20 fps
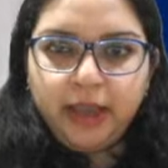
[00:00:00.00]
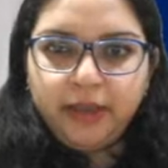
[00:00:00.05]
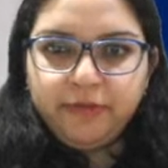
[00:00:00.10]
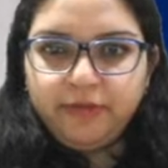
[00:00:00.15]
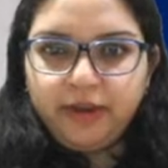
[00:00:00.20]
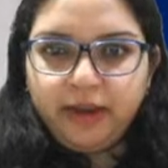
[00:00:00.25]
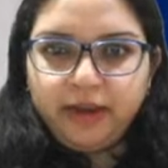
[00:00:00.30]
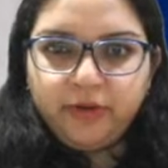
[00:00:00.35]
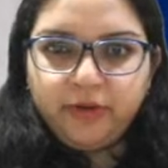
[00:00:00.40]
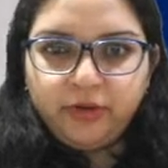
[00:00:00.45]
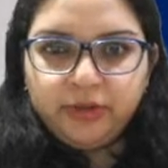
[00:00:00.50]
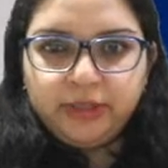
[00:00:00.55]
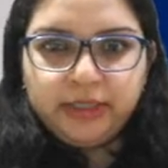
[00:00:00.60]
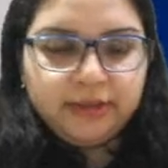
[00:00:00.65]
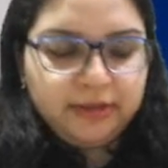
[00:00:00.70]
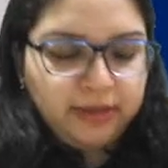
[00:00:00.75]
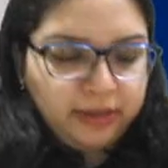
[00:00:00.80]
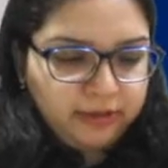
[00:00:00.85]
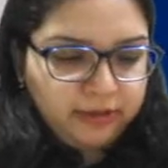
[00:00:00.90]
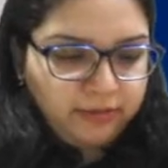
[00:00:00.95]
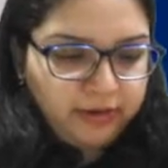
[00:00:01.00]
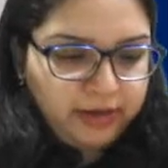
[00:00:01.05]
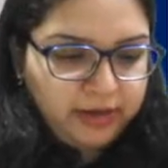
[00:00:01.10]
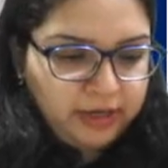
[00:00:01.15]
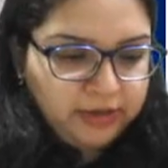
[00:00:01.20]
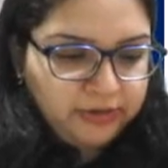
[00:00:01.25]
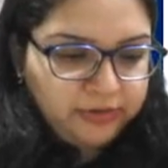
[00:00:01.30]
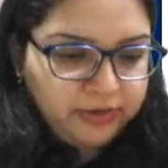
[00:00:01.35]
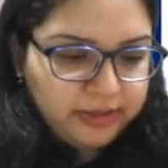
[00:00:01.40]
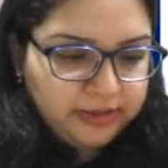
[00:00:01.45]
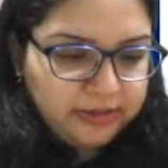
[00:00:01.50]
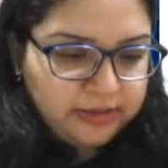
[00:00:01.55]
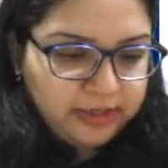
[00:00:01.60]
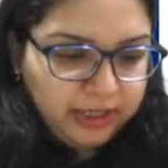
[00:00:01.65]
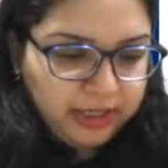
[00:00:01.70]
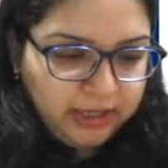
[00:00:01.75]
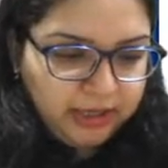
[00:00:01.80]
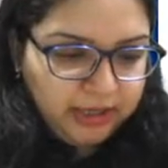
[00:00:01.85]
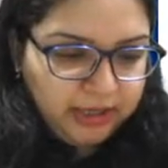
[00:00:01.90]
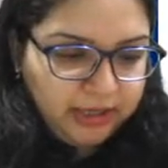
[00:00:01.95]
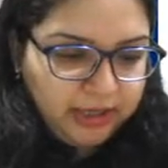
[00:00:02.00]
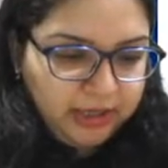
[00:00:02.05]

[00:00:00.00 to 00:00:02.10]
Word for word: I find all these things very interesting.